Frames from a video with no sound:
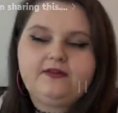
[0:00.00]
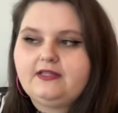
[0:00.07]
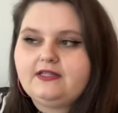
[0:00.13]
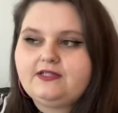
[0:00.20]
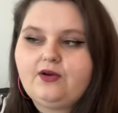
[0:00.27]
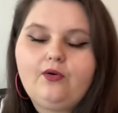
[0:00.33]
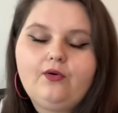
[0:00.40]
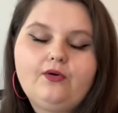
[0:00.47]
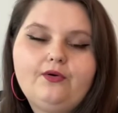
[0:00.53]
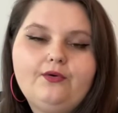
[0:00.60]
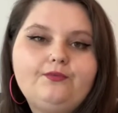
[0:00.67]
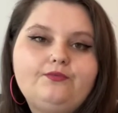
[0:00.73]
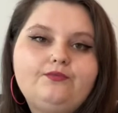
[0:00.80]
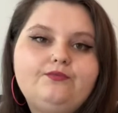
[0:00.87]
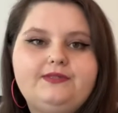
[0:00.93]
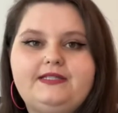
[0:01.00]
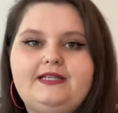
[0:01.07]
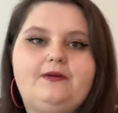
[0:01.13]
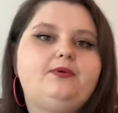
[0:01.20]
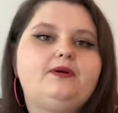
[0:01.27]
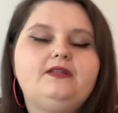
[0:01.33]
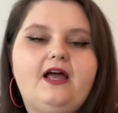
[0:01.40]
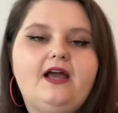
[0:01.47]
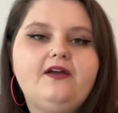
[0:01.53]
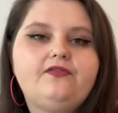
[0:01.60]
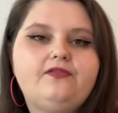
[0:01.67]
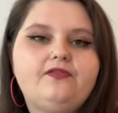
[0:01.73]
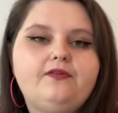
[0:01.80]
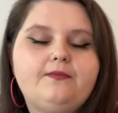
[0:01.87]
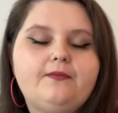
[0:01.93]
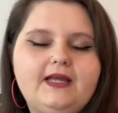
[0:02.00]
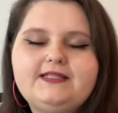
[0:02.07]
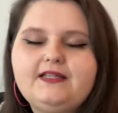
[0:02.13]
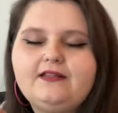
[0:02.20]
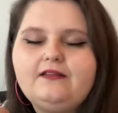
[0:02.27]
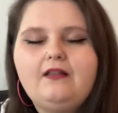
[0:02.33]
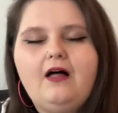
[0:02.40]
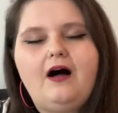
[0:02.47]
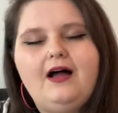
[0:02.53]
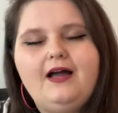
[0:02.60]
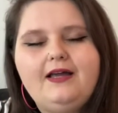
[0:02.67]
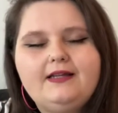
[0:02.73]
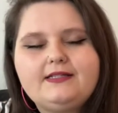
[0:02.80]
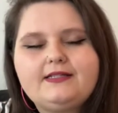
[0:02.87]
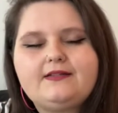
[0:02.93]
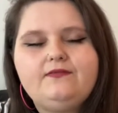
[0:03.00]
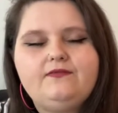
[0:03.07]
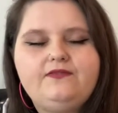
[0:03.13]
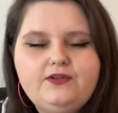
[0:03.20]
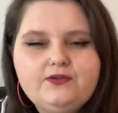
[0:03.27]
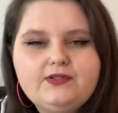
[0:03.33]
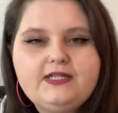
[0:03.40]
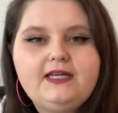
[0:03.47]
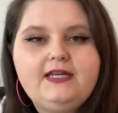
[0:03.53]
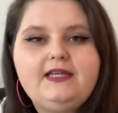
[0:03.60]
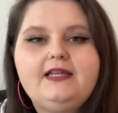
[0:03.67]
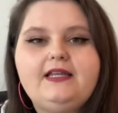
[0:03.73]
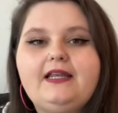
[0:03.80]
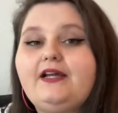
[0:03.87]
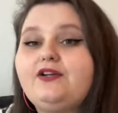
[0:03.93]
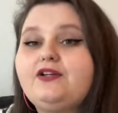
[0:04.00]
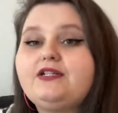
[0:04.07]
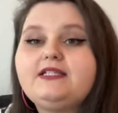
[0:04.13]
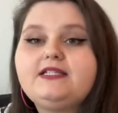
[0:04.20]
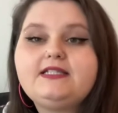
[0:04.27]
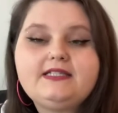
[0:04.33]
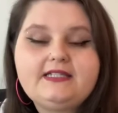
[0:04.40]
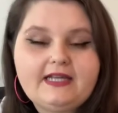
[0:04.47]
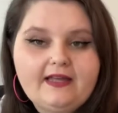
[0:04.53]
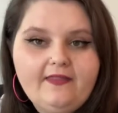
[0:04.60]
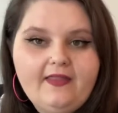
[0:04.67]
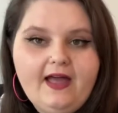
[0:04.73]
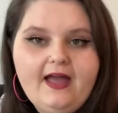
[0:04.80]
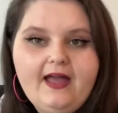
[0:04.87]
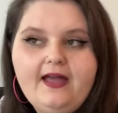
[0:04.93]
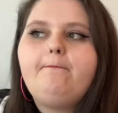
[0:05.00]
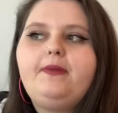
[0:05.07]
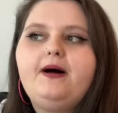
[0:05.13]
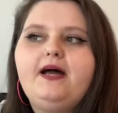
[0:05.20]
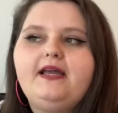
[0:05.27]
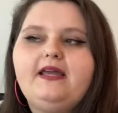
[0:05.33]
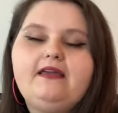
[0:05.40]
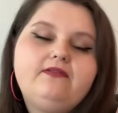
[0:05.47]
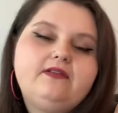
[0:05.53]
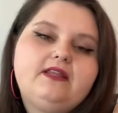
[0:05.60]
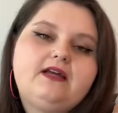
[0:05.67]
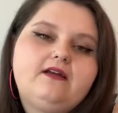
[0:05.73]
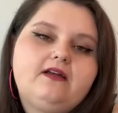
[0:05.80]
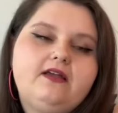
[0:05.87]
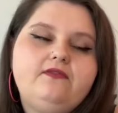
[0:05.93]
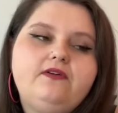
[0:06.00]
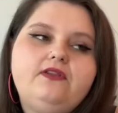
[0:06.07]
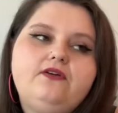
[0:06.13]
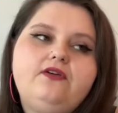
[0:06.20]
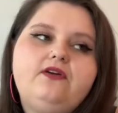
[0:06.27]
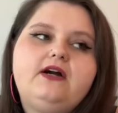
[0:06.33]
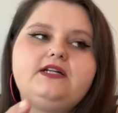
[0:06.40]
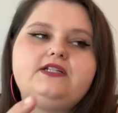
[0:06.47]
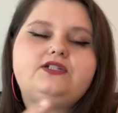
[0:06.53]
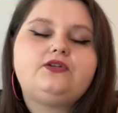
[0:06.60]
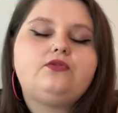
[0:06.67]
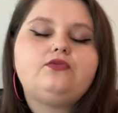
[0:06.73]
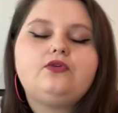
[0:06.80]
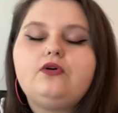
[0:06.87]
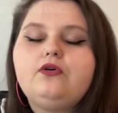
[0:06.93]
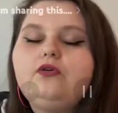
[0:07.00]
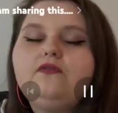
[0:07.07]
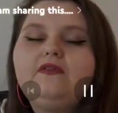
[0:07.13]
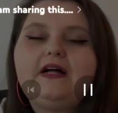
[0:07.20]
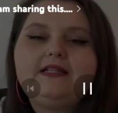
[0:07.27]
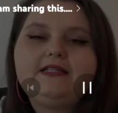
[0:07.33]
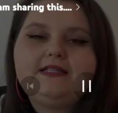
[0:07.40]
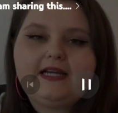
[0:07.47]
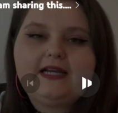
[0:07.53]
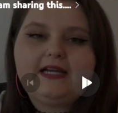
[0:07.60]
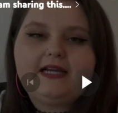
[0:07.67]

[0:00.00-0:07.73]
this whole separate life. It's a lot and it's confusing and I understand that. But even though you guys don't know who Valentine.